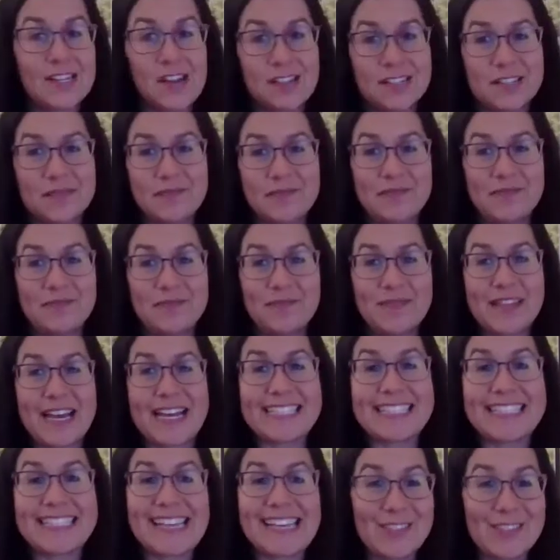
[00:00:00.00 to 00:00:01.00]
awesome.
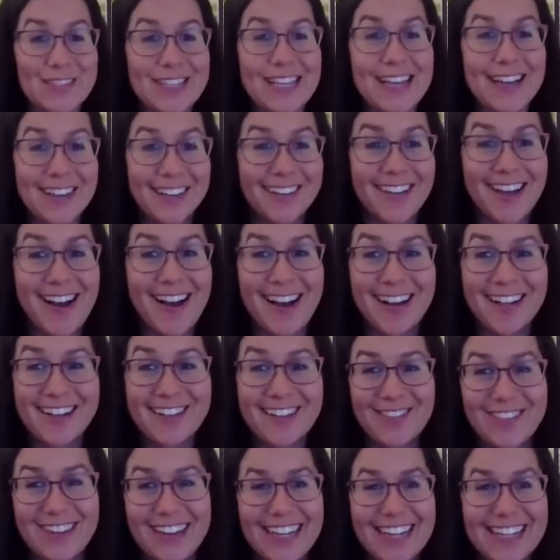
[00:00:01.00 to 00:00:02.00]
That sounds like a lot,
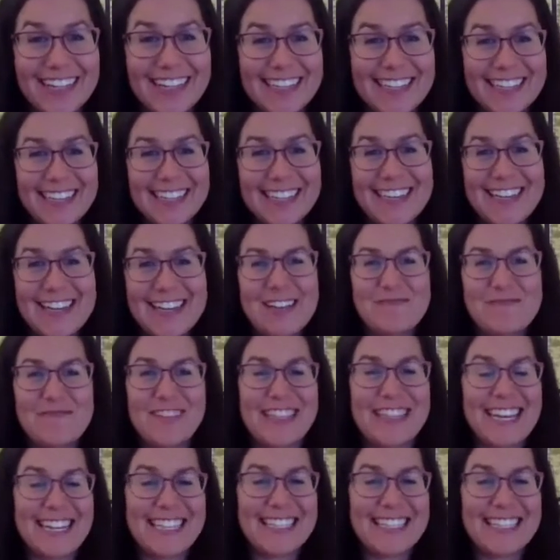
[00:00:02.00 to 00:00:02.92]
right? But